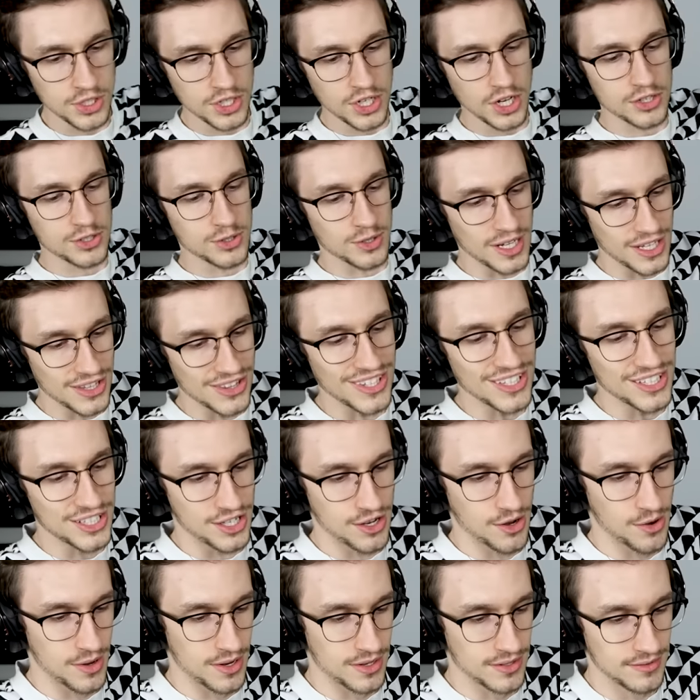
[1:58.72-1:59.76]
We should also get this
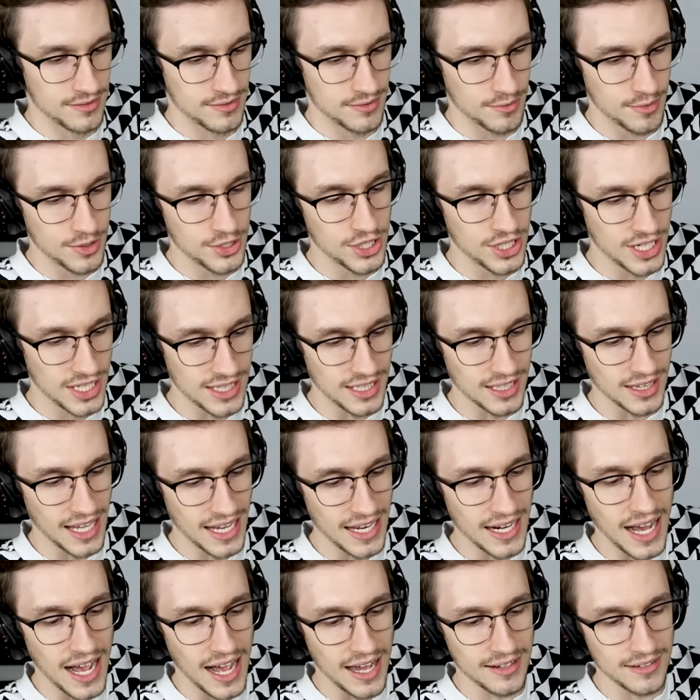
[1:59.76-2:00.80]
going. We should get the
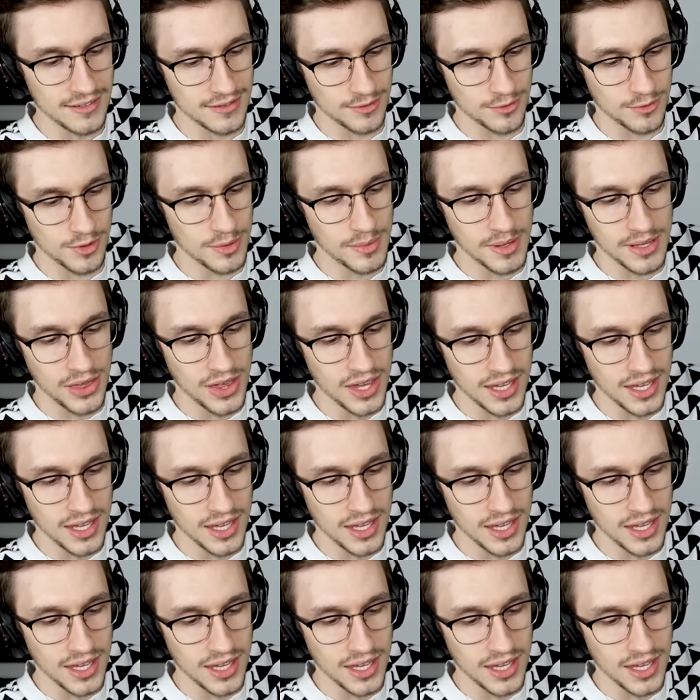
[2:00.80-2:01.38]
light on. What am I